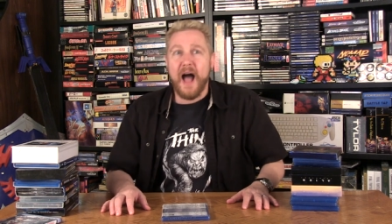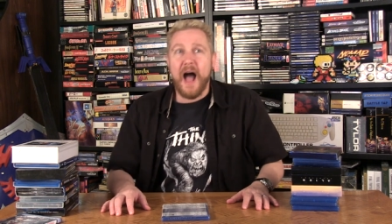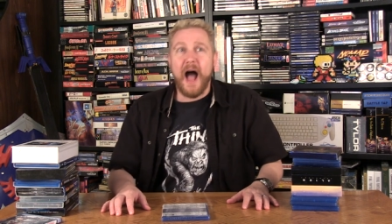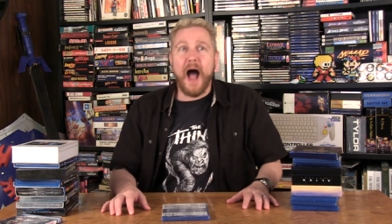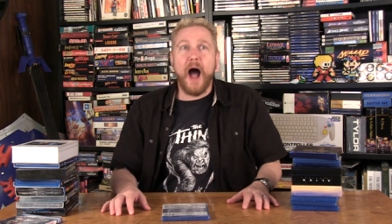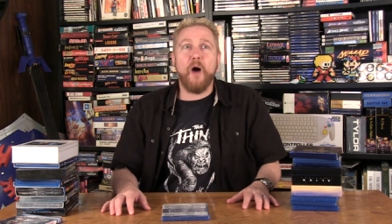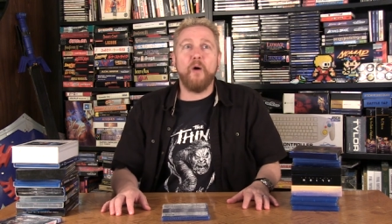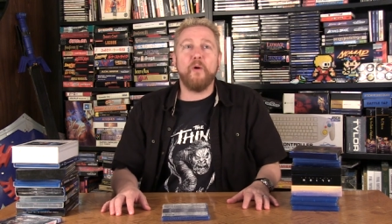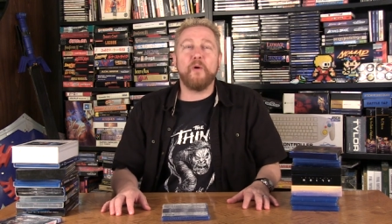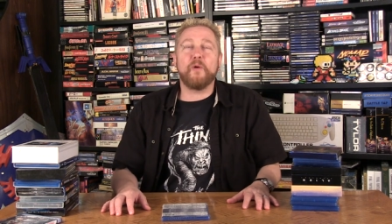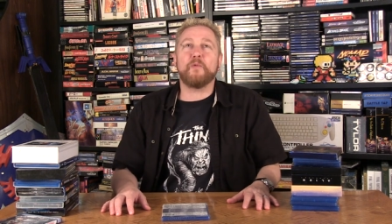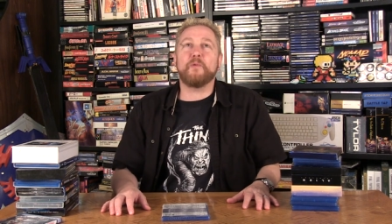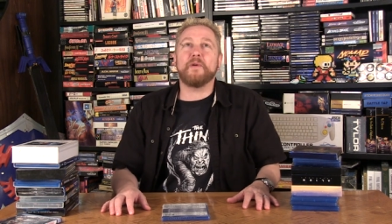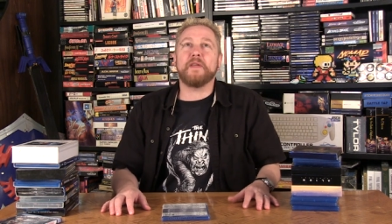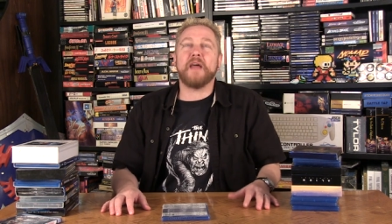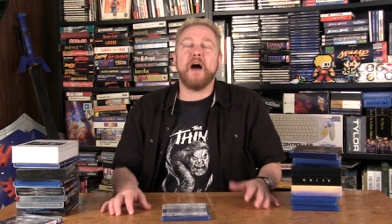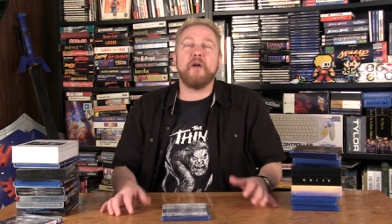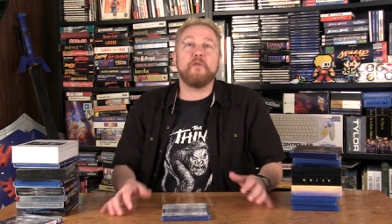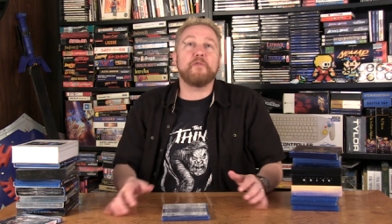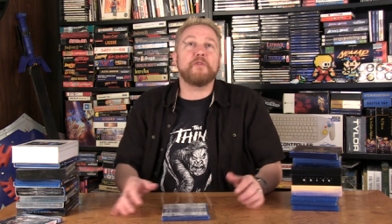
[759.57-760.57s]
How are
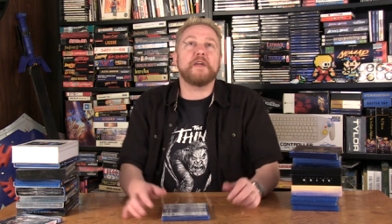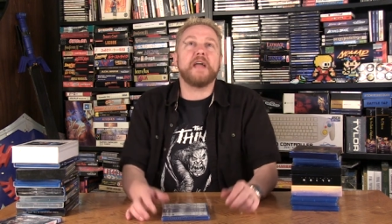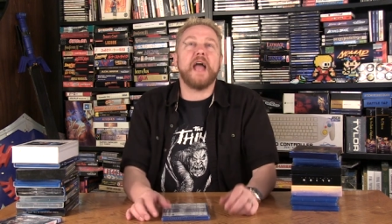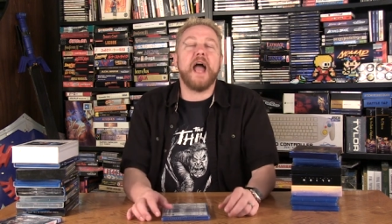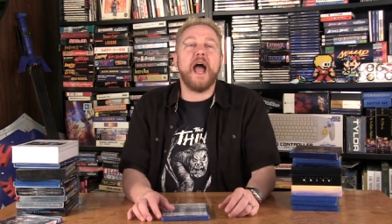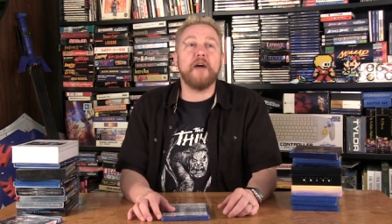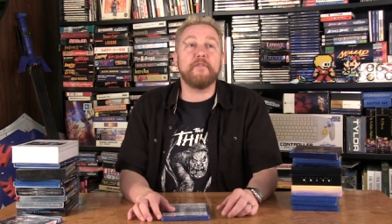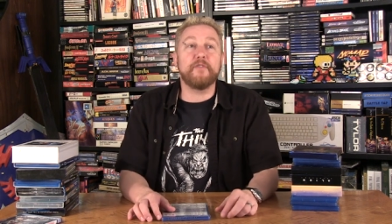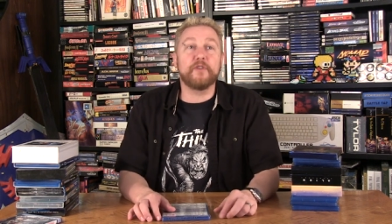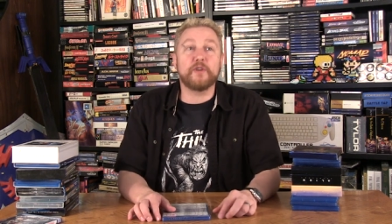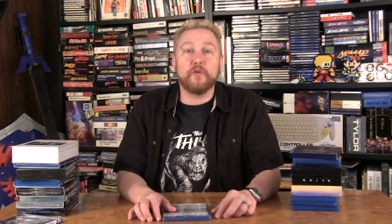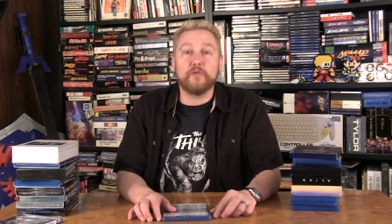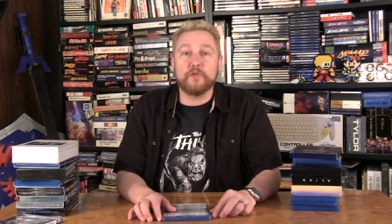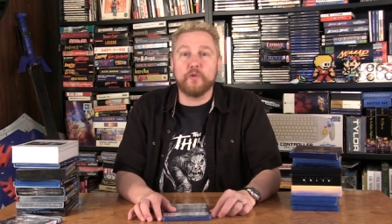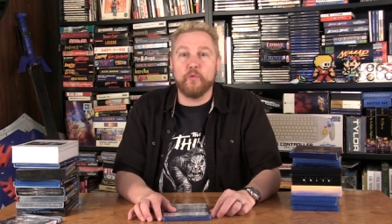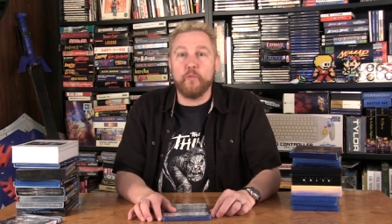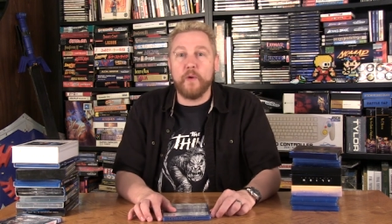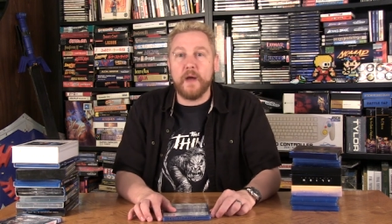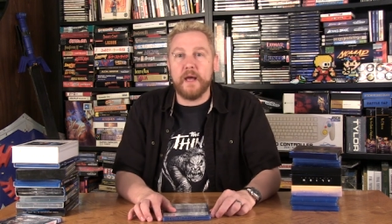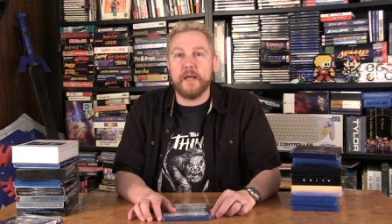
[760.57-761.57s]
we? How are they ever going
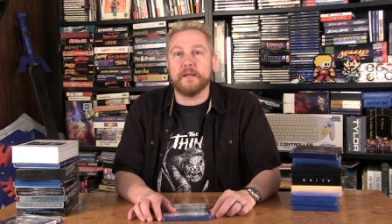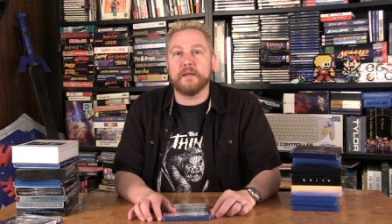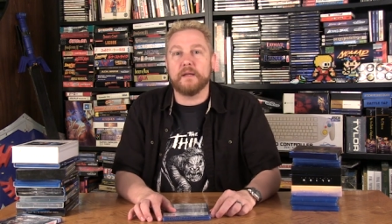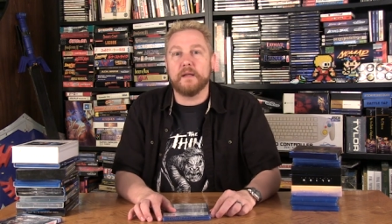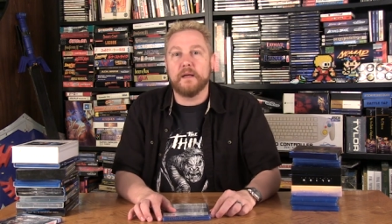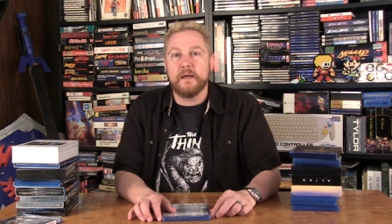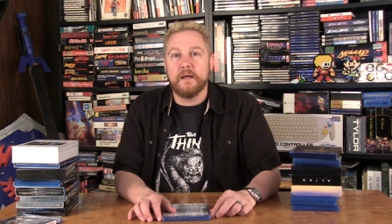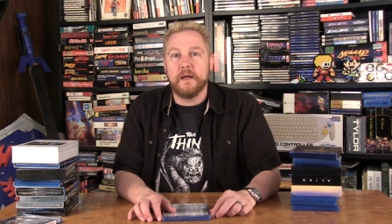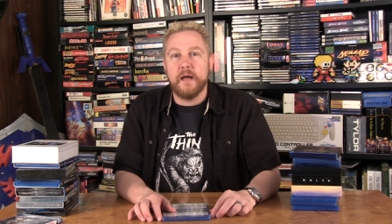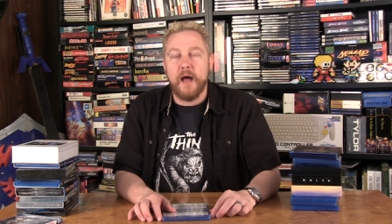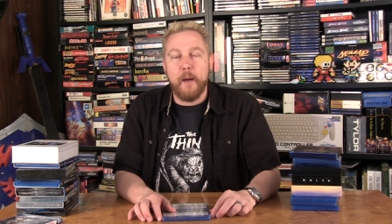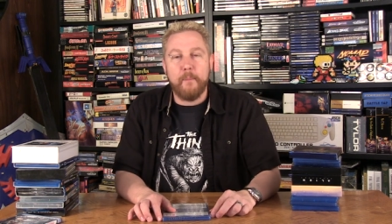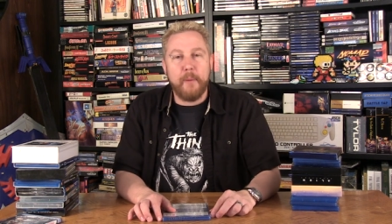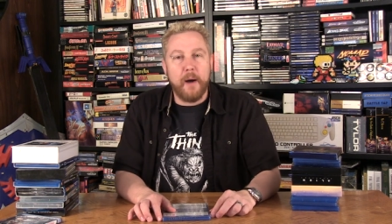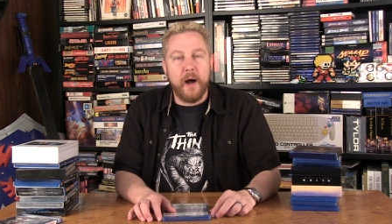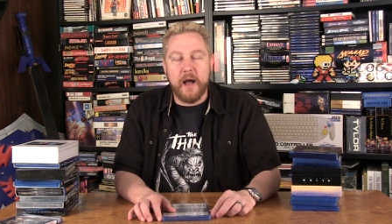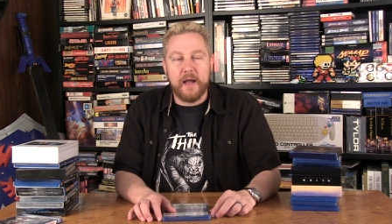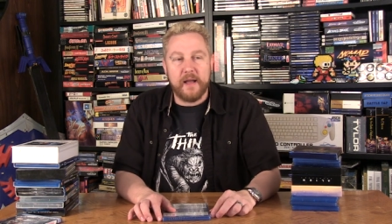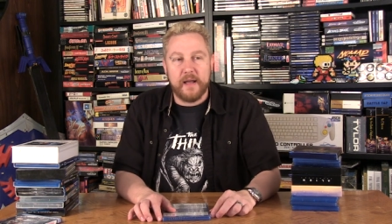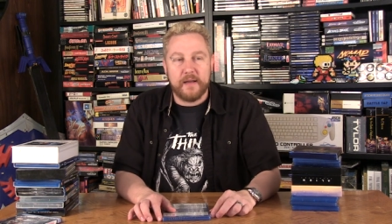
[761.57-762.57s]
to win
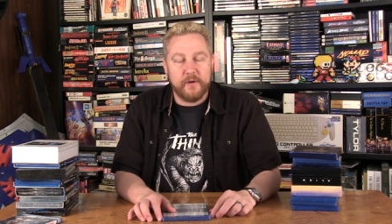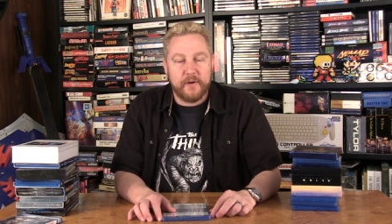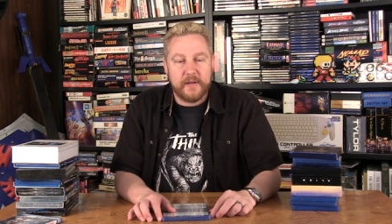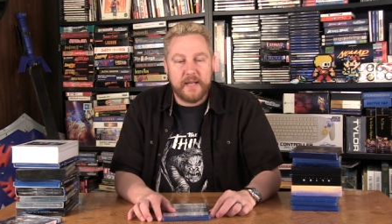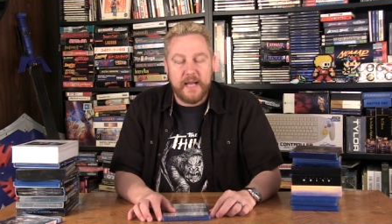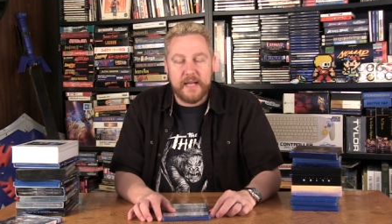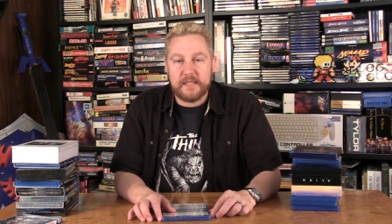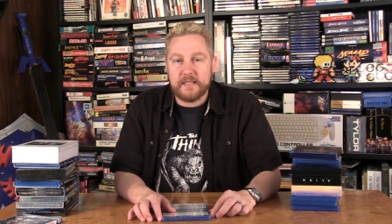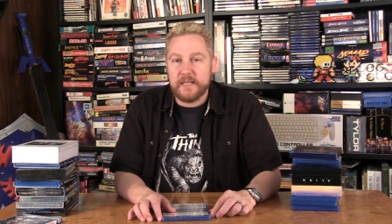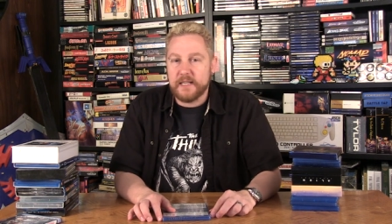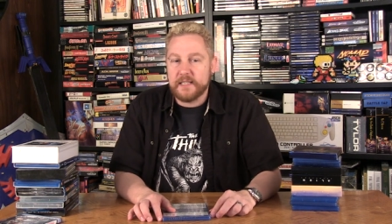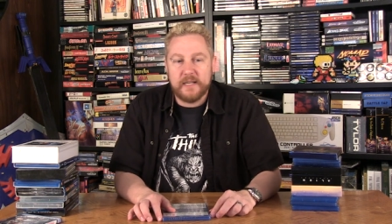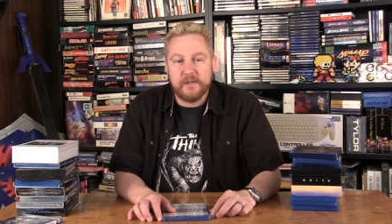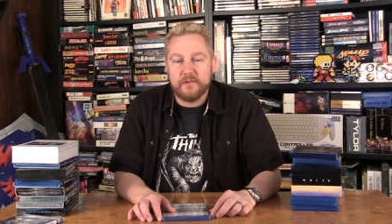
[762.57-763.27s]
about you know against this?